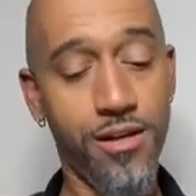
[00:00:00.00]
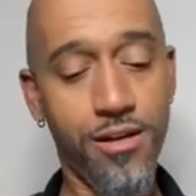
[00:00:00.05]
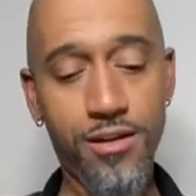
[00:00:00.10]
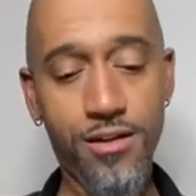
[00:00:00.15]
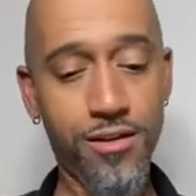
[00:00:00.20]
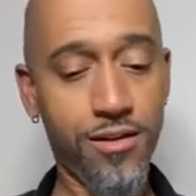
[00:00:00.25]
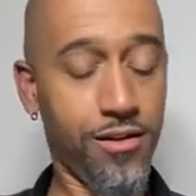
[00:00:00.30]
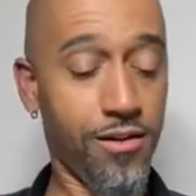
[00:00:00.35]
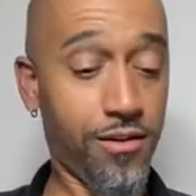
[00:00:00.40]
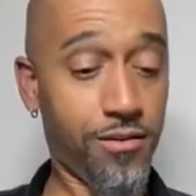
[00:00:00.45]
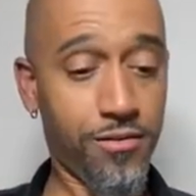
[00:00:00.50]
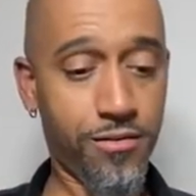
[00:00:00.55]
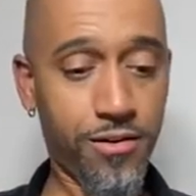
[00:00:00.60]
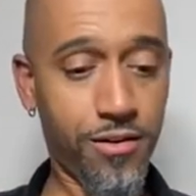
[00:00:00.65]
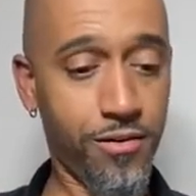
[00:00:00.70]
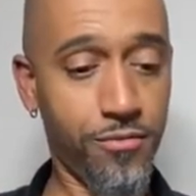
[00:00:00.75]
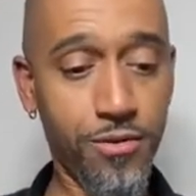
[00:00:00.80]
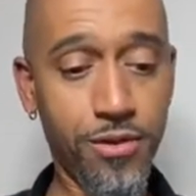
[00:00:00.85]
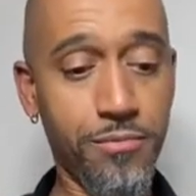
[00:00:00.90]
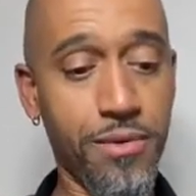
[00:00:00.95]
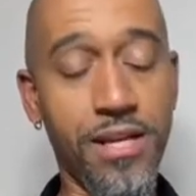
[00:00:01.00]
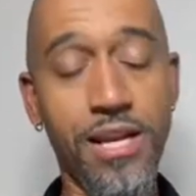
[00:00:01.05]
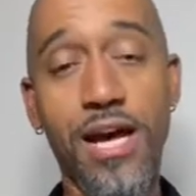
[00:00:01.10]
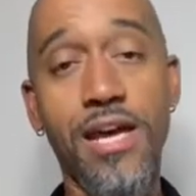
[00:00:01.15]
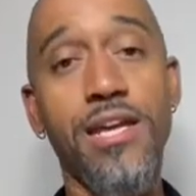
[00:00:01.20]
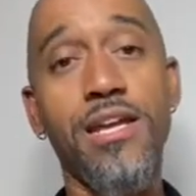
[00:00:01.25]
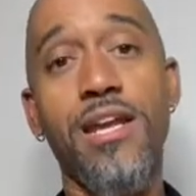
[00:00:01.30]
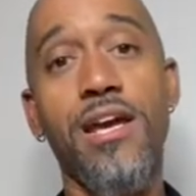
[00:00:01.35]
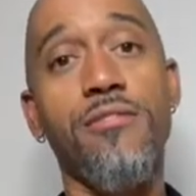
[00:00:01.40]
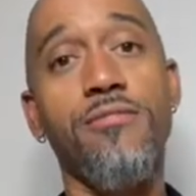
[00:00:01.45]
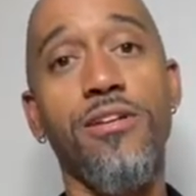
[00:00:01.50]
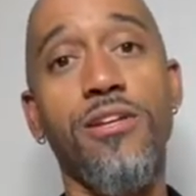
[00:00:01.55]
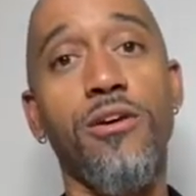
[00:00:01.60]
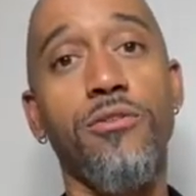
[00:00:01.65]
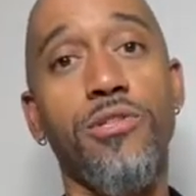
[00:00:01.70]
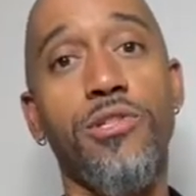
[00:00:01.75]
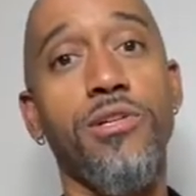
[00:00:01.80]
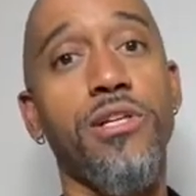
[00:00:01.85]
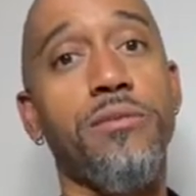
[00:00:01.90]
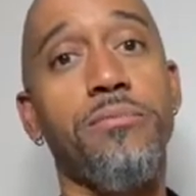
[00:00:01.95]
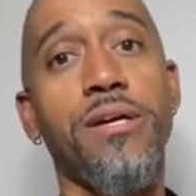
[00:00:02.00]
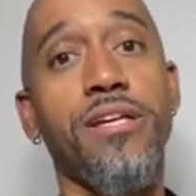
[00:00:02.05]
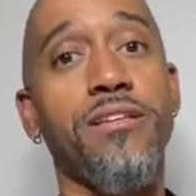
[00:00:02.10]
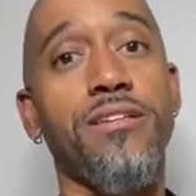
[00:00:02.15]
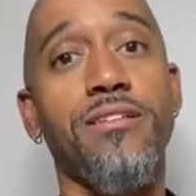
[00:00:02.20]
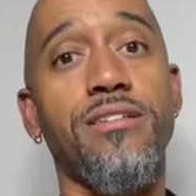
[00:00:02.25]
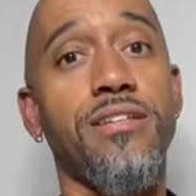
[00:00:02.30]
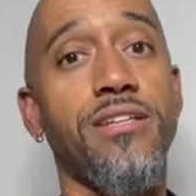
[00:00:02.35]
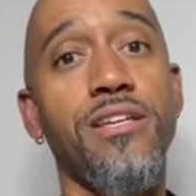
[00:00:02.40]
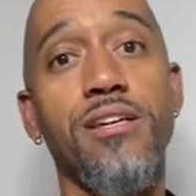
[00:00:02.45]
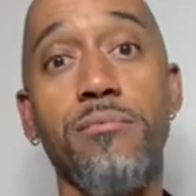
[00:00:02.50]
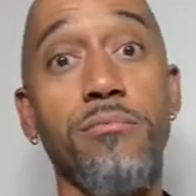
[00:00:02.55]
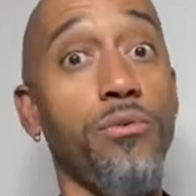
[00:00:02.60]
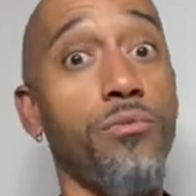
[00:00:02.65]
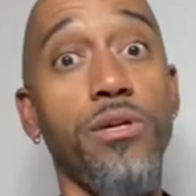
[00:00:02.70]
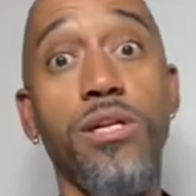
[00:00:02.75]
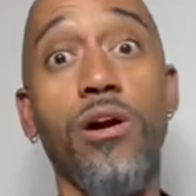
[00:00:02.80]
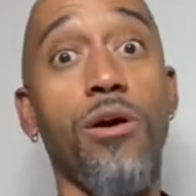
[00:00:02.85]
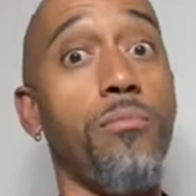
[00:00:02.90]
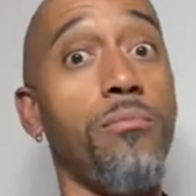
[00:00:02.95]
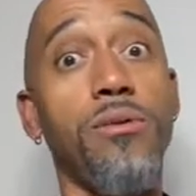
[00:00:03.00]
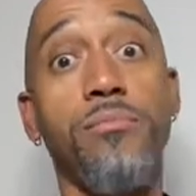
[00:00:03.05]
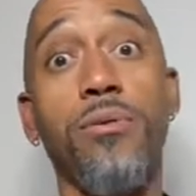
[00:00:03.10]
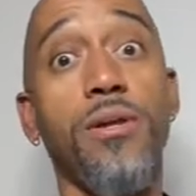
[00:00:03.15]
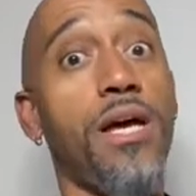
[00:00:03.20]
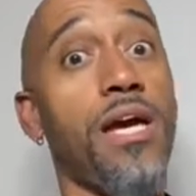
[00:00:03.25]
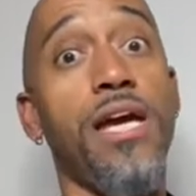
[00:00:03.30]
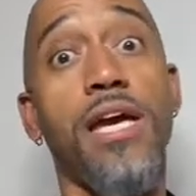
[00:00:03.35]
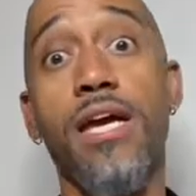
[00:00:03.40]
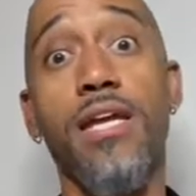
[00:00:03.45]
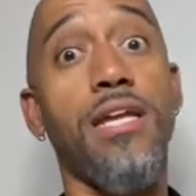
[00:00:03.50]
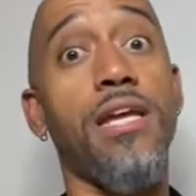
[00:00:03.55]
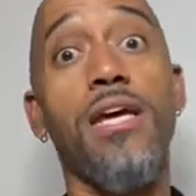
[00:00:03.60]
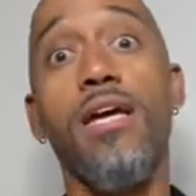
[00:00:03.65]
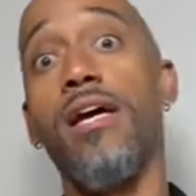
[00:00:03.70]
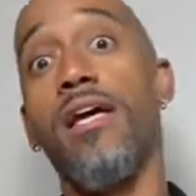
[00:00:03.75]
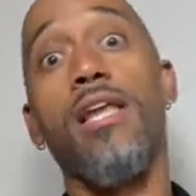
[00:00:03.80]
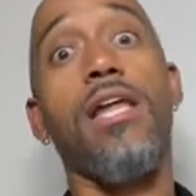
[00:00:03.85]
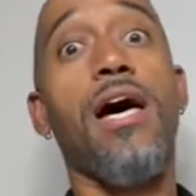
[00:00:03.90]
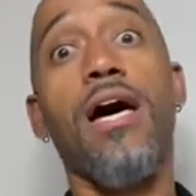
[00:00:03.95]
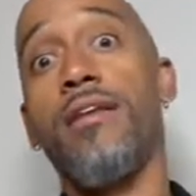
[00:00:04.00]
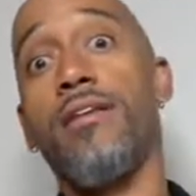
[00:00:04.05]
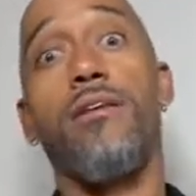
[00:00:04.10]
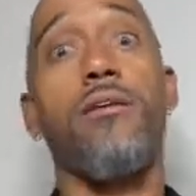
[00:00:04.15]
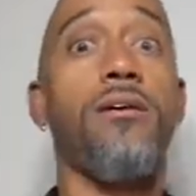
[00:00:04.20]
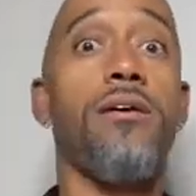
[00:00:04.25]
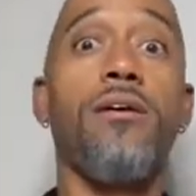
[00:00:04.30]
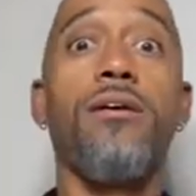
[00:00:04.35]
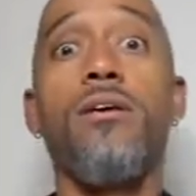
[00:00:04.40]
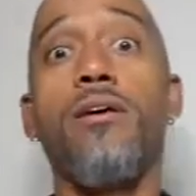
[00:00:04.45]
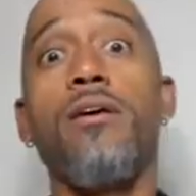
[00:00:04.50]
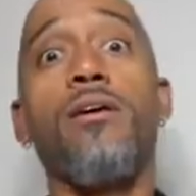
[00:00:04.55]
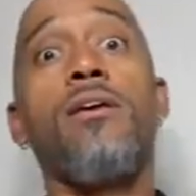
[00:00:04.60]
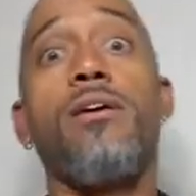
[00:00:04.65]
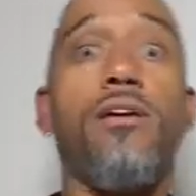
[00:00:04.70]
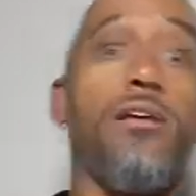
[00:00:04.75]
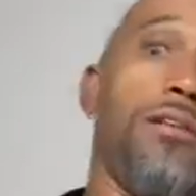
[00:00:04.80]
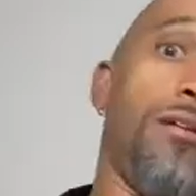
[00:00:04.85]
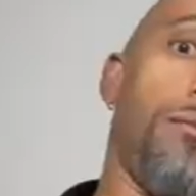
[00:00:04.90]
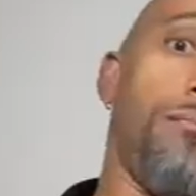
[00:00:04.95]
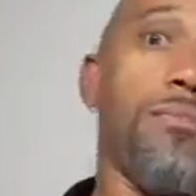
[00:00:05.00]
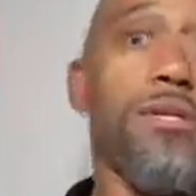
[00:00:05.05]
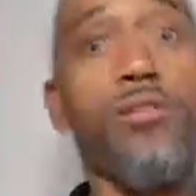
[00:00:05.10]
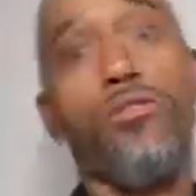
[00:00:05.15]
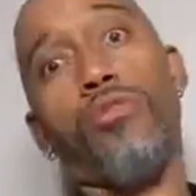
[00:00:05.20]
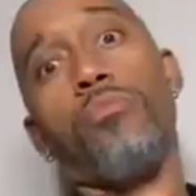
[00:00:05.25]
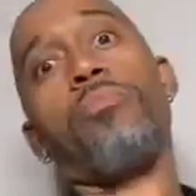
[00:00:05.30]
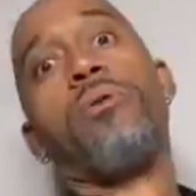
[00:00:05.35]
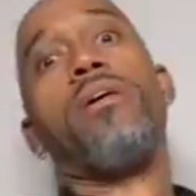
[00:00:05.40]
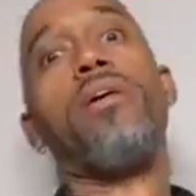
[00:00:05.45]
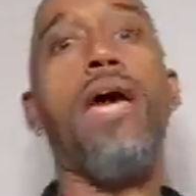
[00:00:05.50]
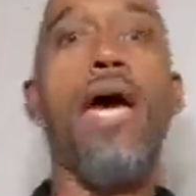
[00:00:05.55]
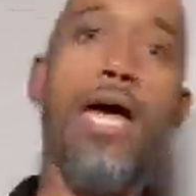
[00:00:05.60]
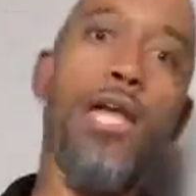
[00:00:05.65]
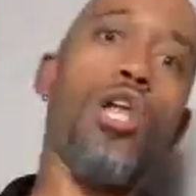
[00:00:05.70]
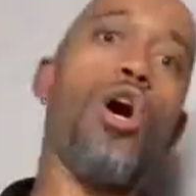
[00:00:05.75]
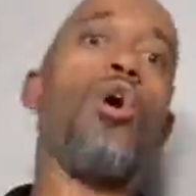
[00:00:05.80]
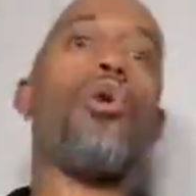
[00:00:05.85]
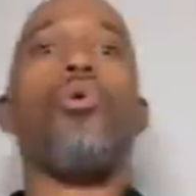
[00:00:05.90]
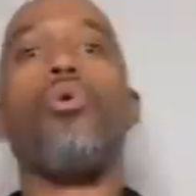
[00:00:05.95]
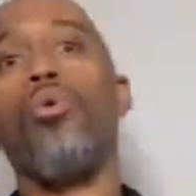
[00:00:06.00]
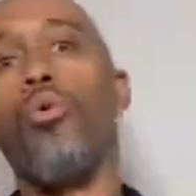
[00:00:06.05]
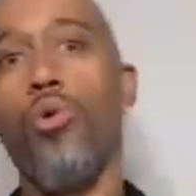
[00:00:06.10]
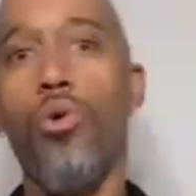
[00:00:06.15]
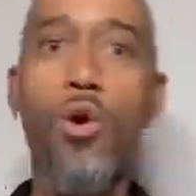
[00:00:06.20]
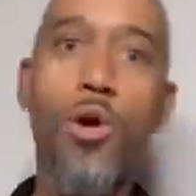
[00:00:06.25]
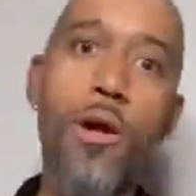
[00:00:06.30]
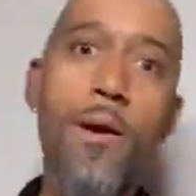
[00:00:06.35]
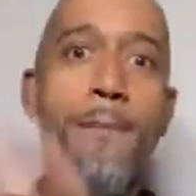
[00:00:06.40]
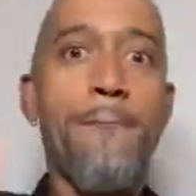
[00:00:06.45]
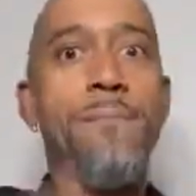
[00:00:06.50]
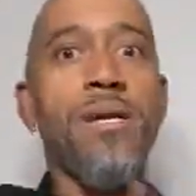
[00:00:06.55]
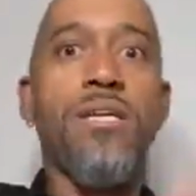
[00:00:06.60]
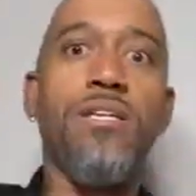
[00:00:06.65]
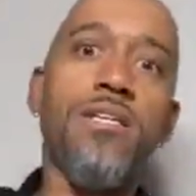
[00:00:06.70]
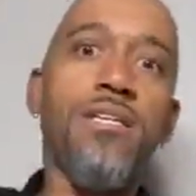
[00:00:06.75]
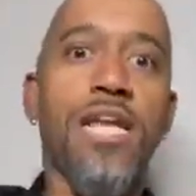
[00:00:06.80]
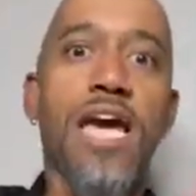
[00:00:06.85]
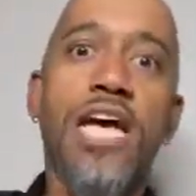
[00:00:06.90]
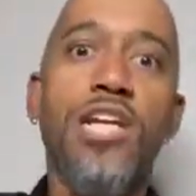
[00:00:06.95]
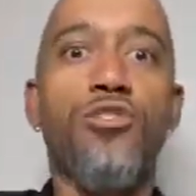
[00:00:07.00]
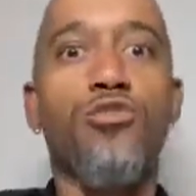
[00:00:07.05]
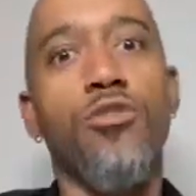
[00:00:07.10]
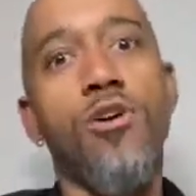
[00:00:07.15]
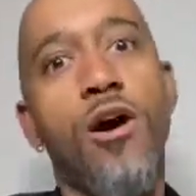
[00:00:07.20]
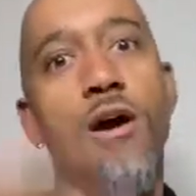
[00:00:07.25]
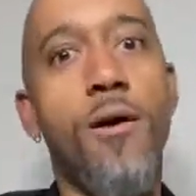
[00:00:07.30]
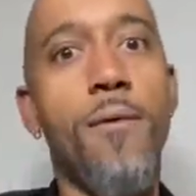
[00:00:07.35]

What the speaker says: You know, and we may not hit every note you expect us to hit, but we're gonna be playing the hell out the mental piano, beating that drum.